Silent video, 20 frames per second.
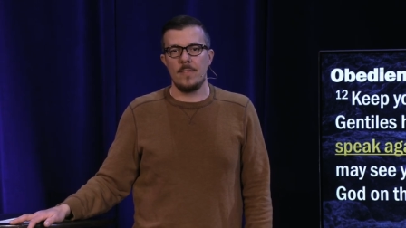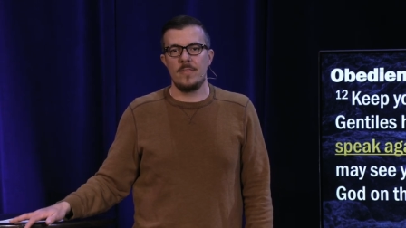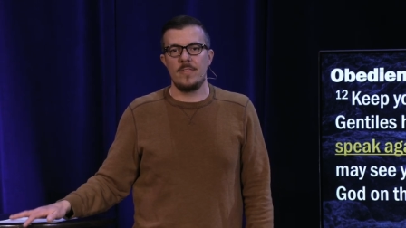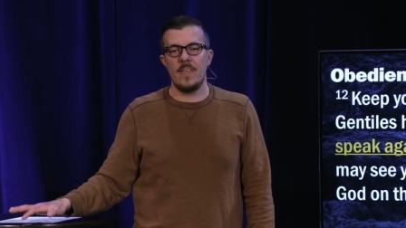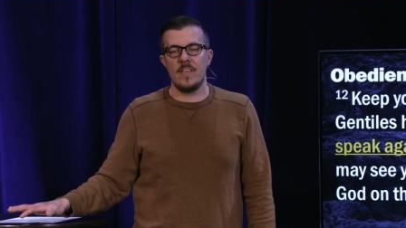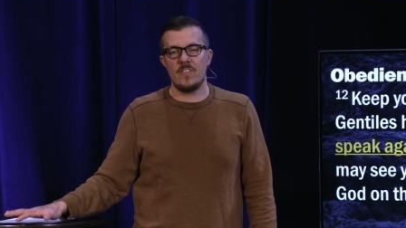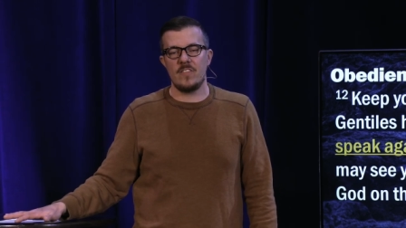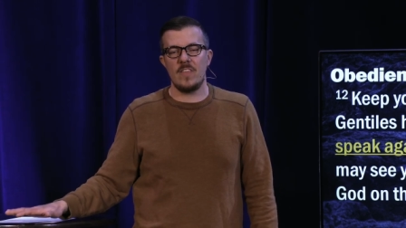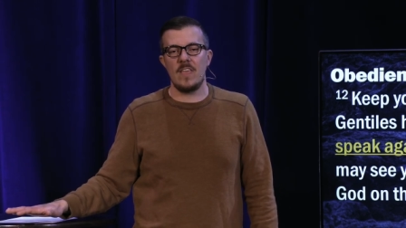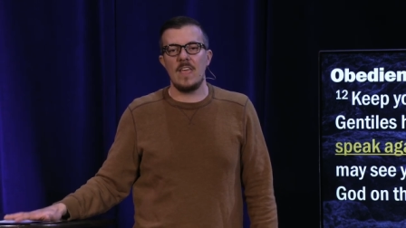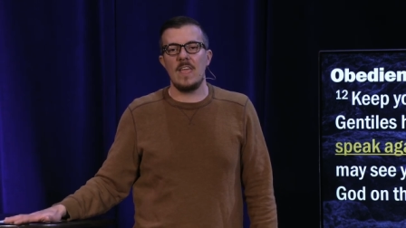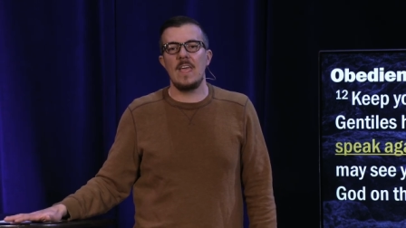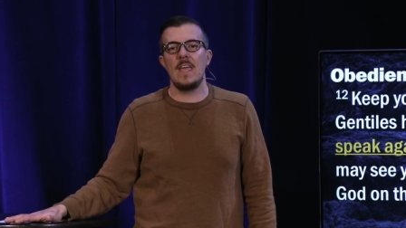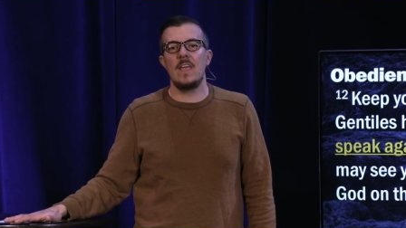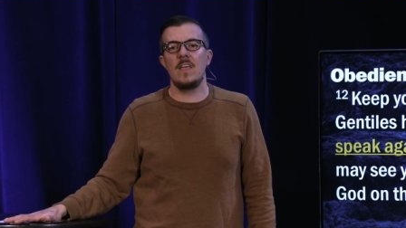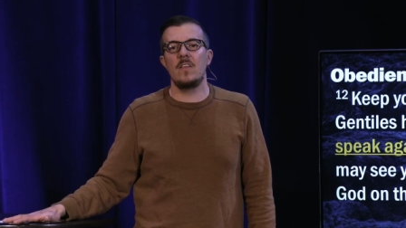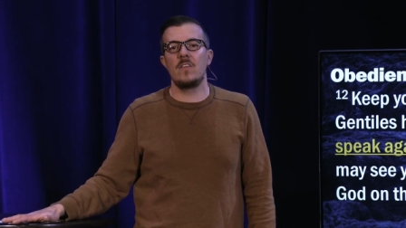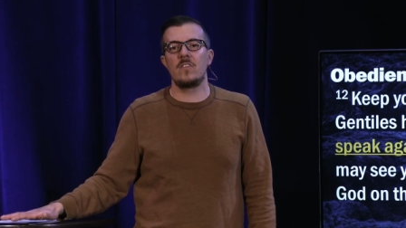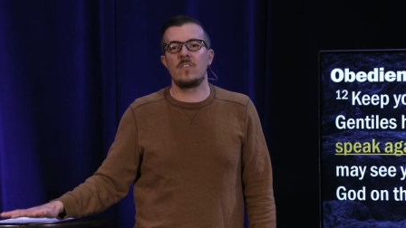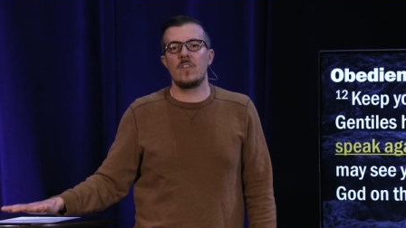This
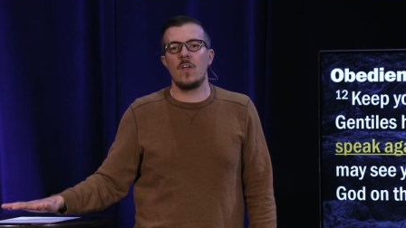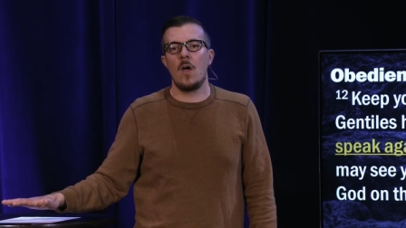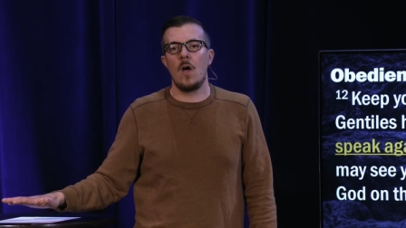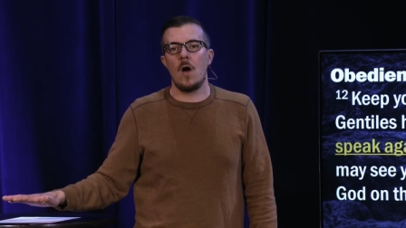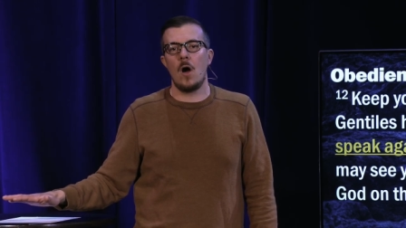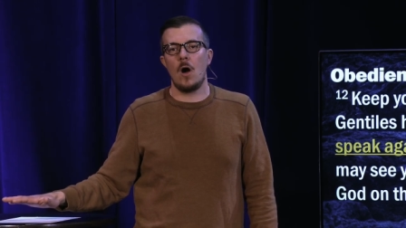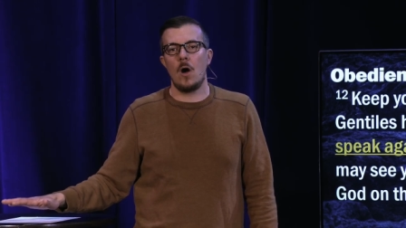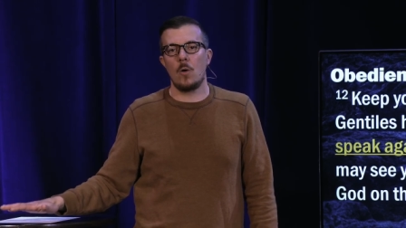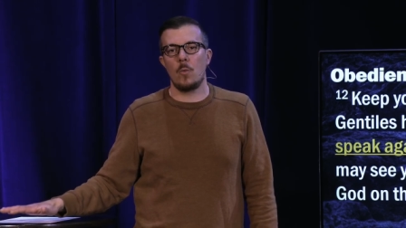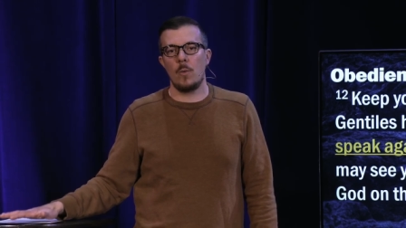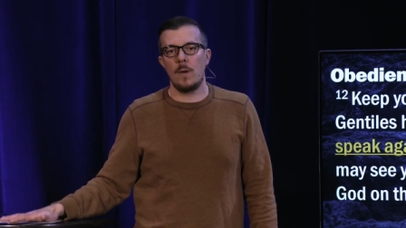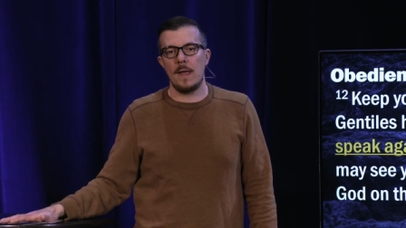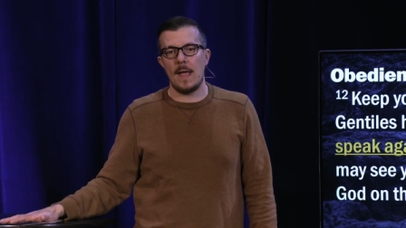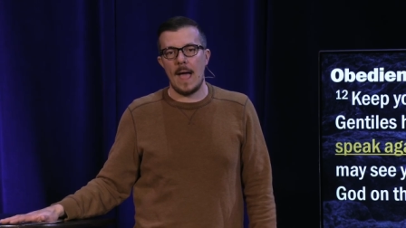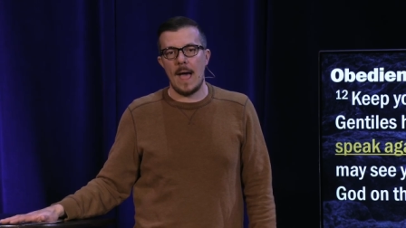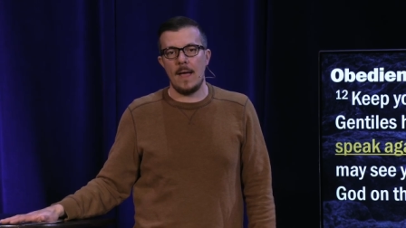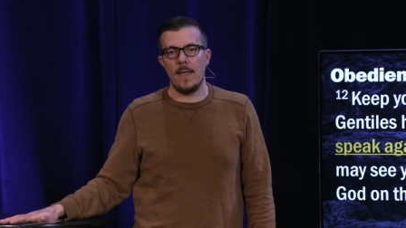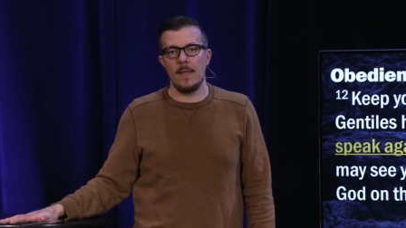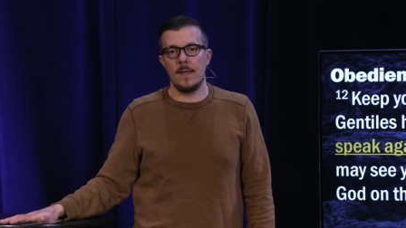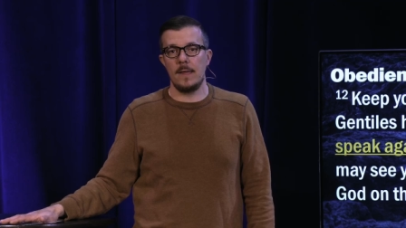is our
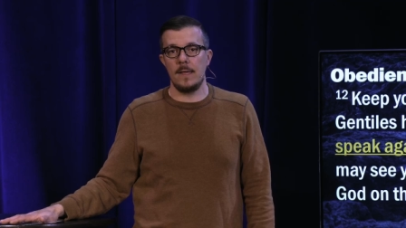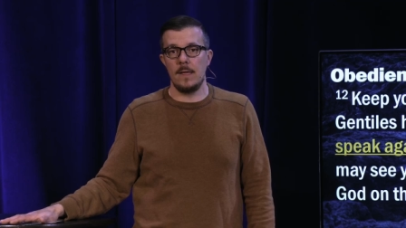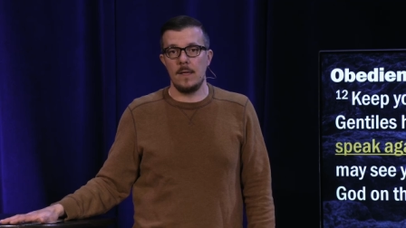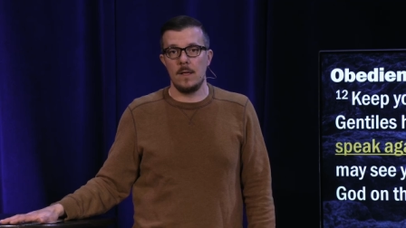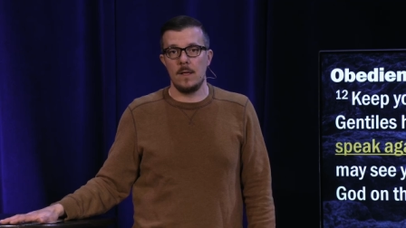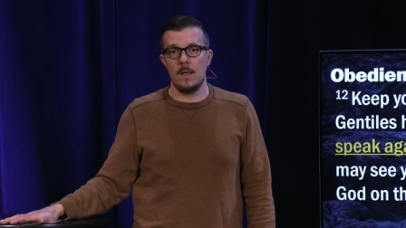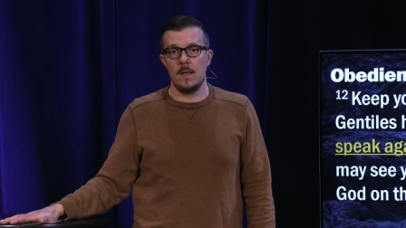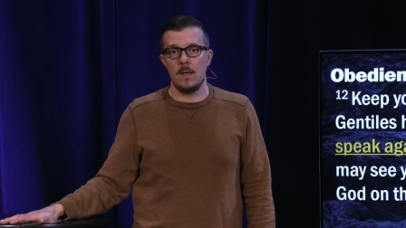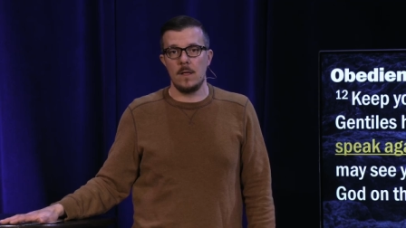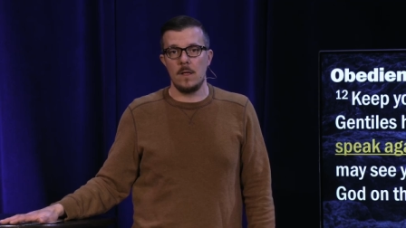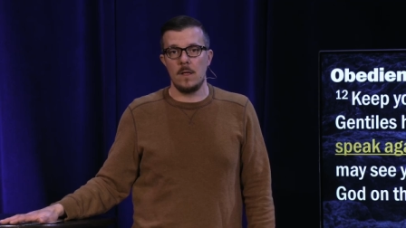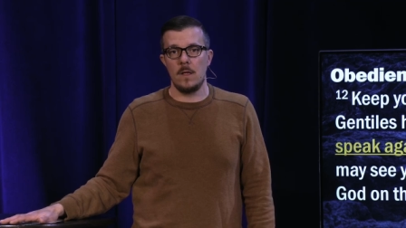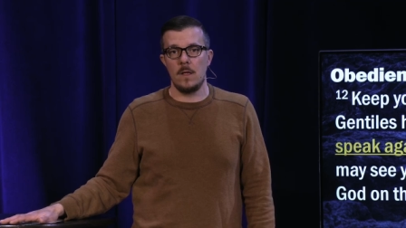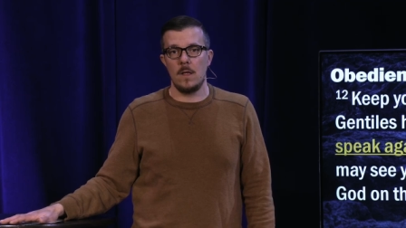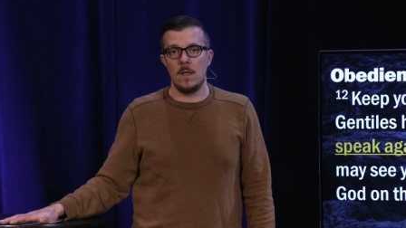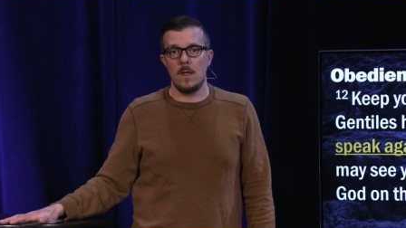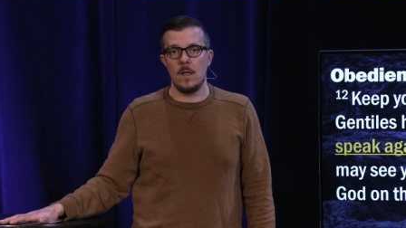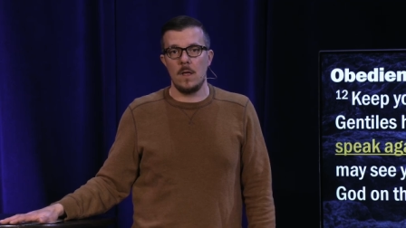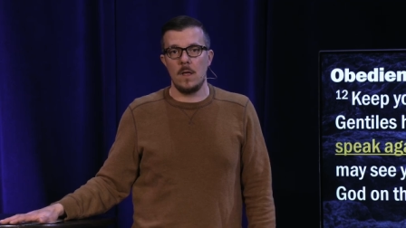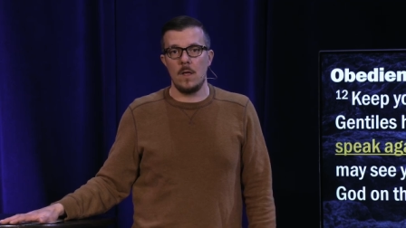reality.
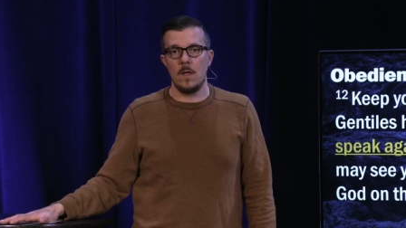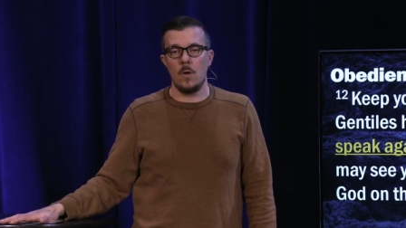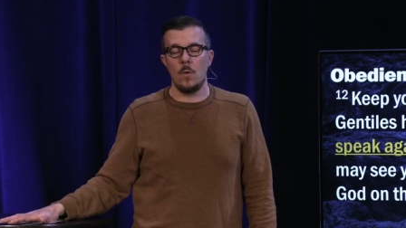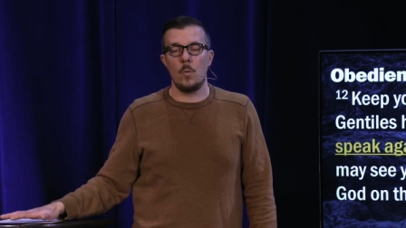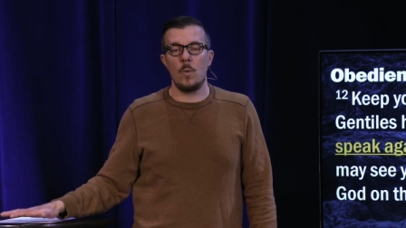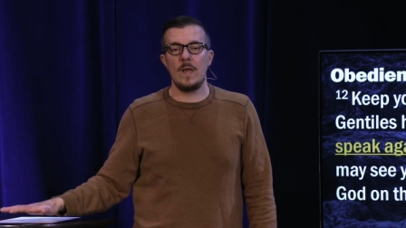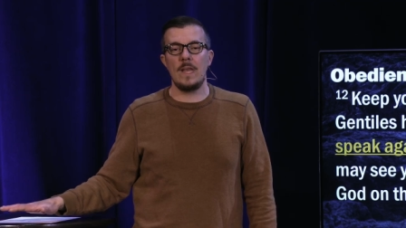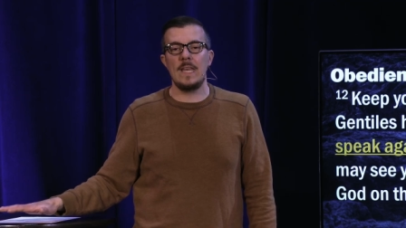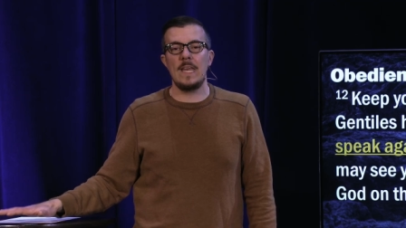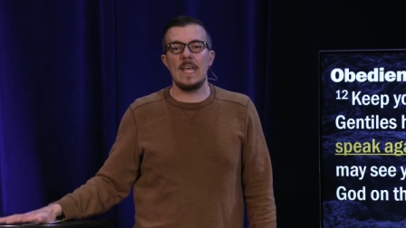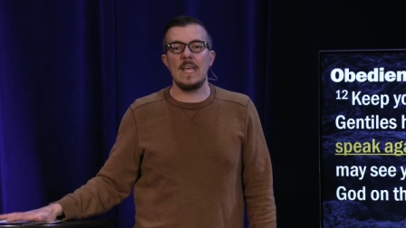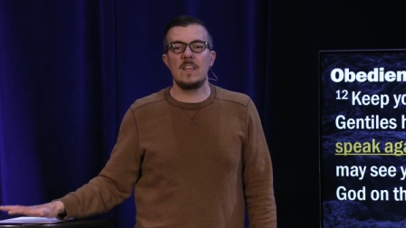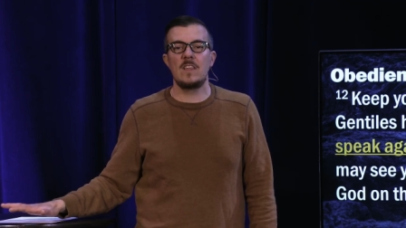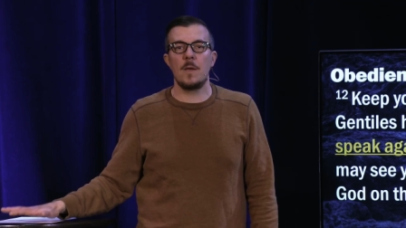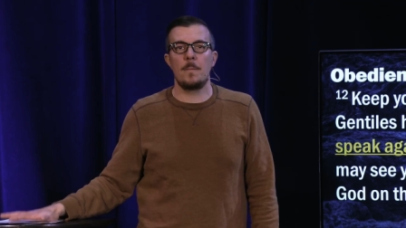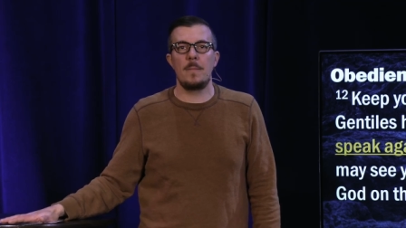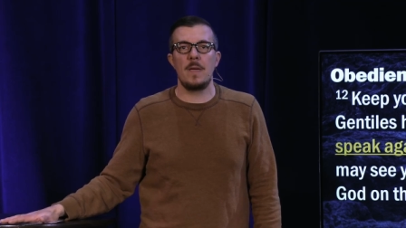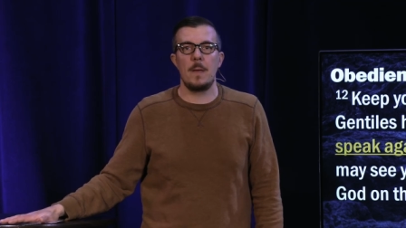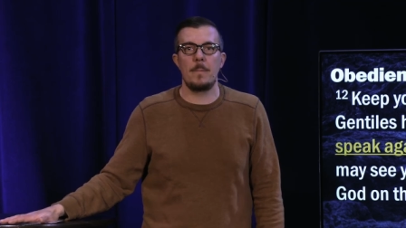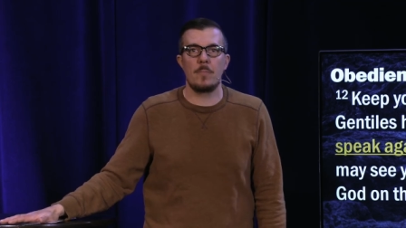We need
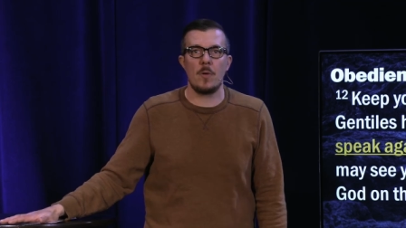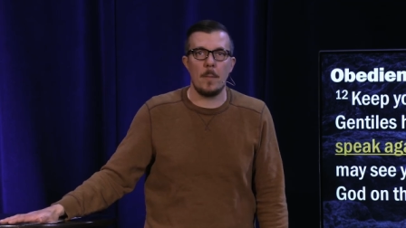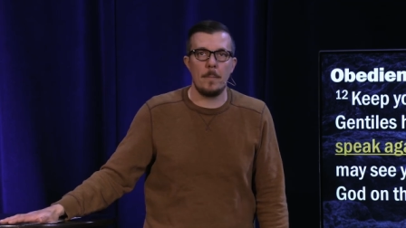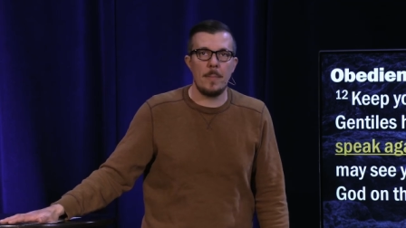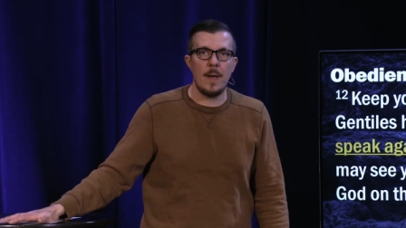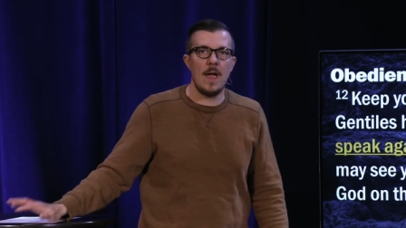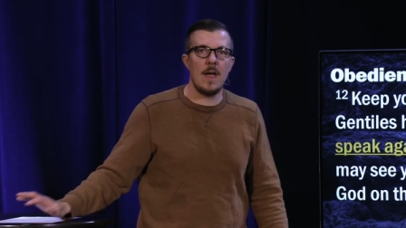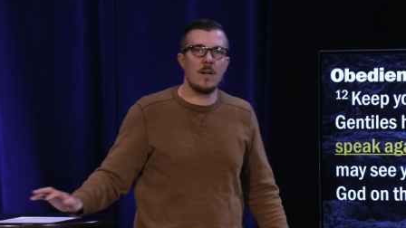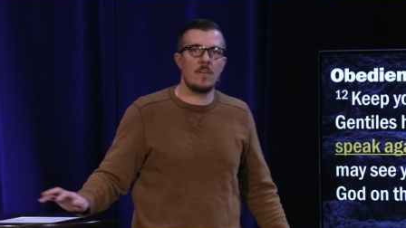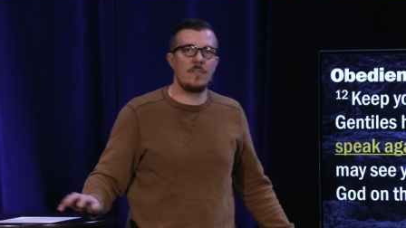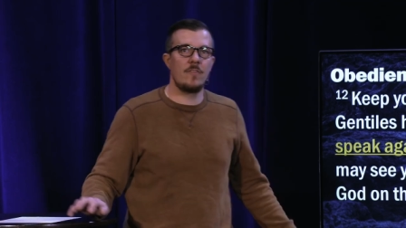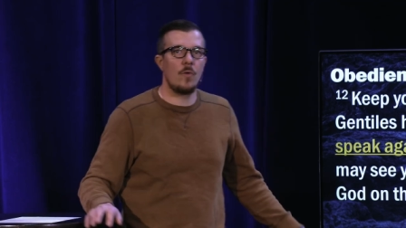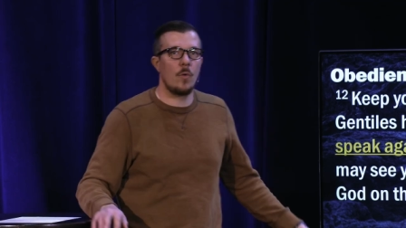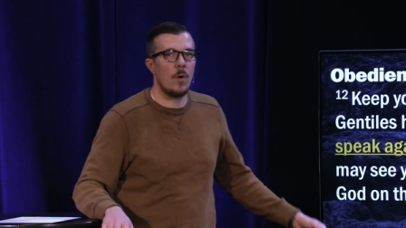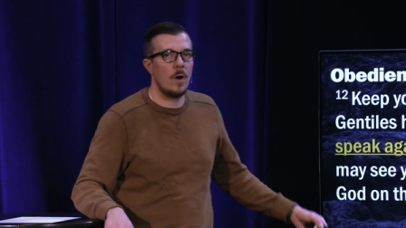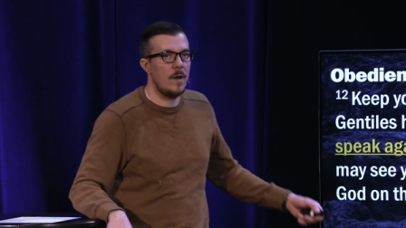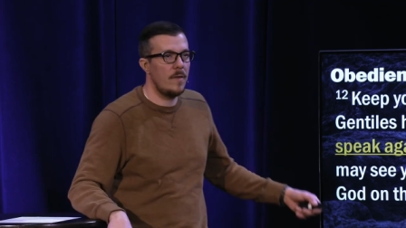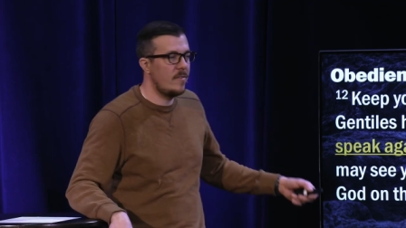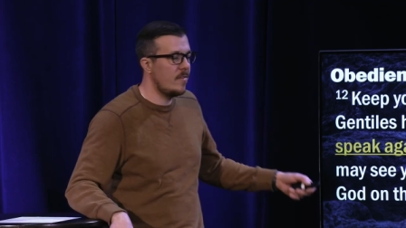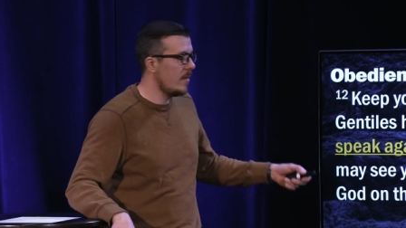to be prepared
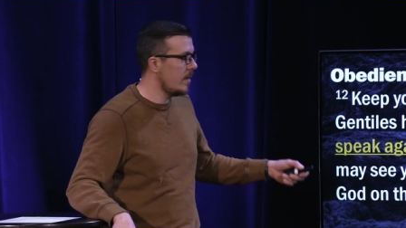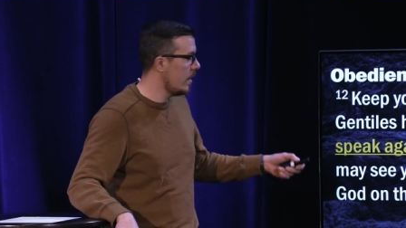for it.